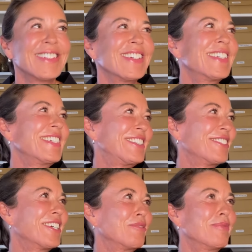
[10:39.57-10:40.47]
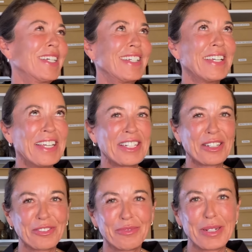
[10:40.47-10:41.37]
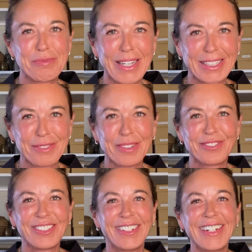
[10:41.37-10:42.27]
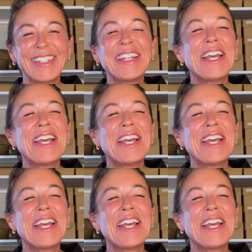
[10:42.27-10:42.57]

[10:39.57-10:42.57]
unless you're like me, going for my Magnum every night.